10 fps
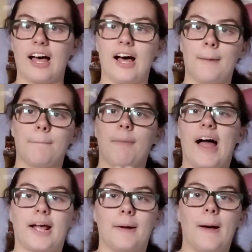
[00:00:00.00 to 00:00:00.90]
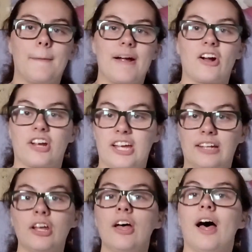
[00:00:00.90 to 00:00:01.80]
a black
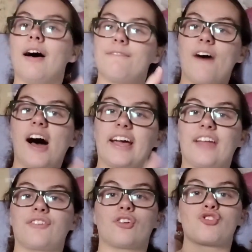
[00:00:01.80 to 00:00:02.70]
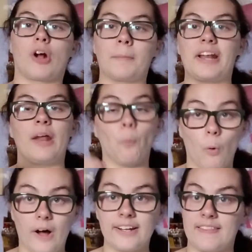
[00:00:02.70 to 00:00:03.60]
American fought against a German and
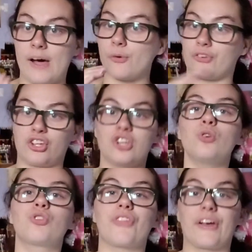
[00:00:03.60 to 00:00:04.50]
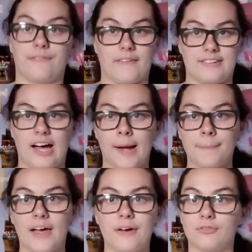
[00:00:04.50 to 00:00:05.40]
won, and that was a huge thing for the time.
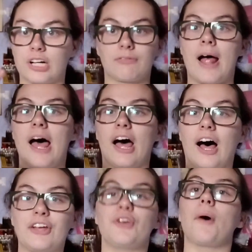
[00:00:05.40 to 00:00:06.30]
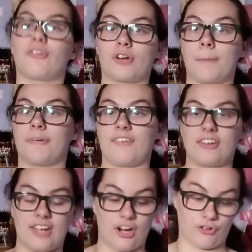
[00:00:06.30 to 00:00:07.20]
That U.S.
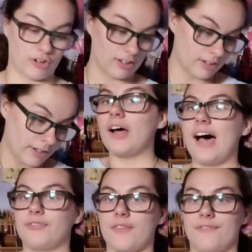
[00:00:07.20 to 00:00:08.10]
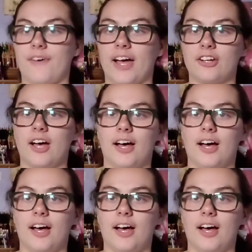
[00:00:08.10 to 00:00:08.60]
representation. After the fight,